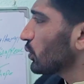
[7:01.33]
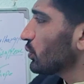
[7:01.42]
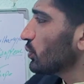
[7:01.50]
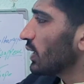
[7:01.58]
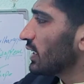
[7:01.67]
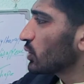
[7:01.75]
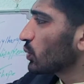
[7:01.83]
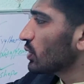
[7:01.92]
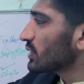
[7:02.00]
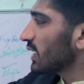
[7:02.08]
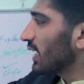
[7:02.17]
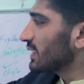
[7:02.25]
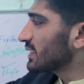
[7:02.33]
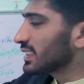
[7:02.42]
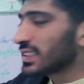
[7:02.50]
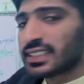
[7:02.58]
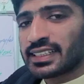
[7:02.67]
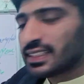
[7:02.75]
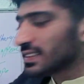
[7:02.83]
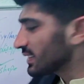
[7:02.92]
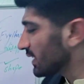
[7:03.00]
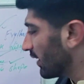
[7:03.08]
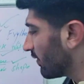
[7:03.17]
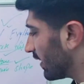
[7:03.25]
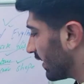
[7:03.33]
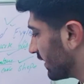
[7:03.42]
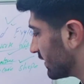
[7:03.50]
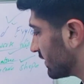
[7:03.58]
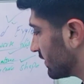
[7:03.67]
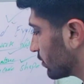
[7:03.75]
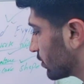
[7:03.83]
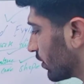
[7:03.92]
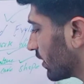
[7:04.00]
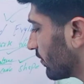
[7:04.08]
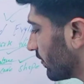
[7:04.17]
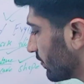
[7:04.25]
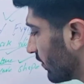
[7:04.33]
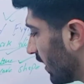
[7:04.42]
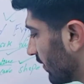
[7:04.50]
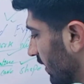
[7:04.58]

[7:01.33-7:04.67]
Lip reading: to reticulocytes, he needs 7 days. Sorry, 5